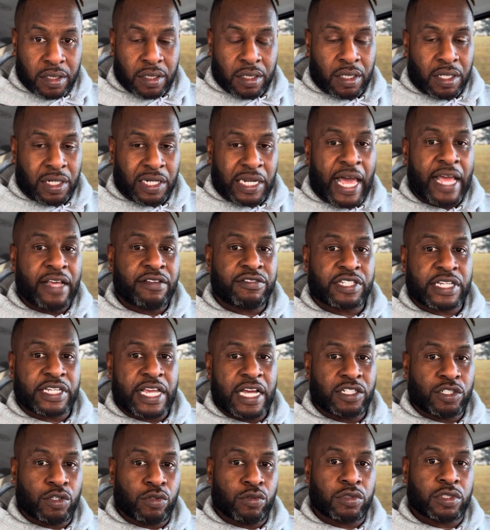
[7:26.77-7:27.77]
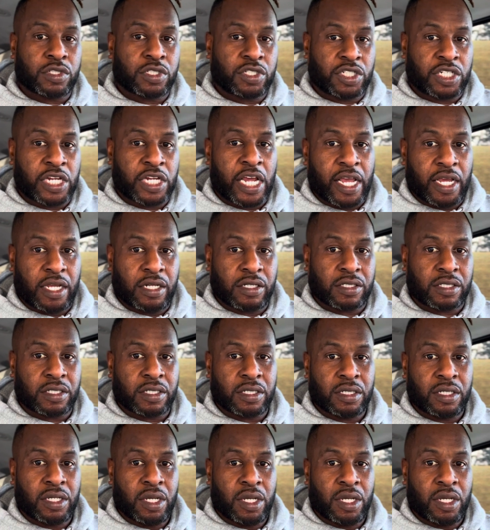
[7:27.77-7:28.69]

Life schedules change.